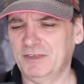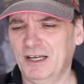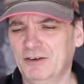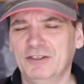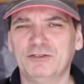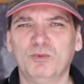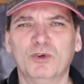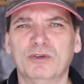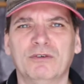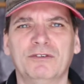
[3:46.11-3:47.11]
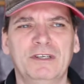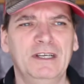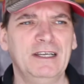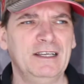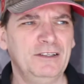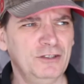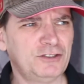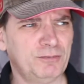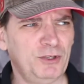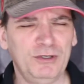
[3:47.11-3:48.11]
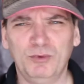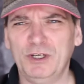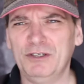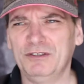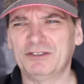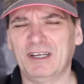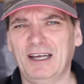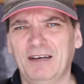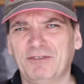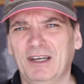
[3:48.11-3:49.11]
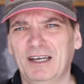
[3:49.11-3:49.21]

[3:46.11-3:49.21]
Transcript: out of this world. Used to be, we used to have